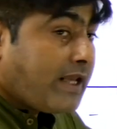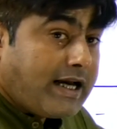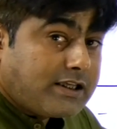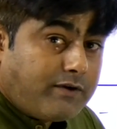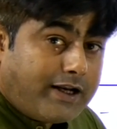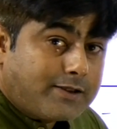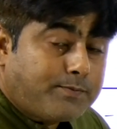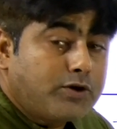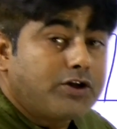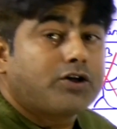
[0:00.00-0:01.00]
as well as
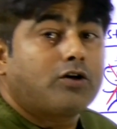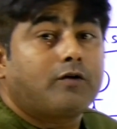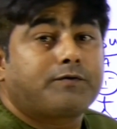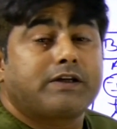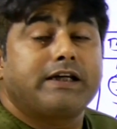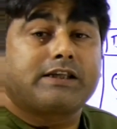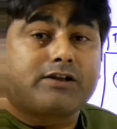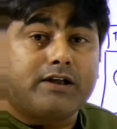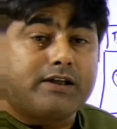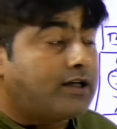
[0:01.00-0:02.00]
position of C is
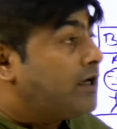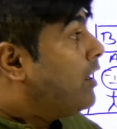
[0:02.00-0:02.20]
changing.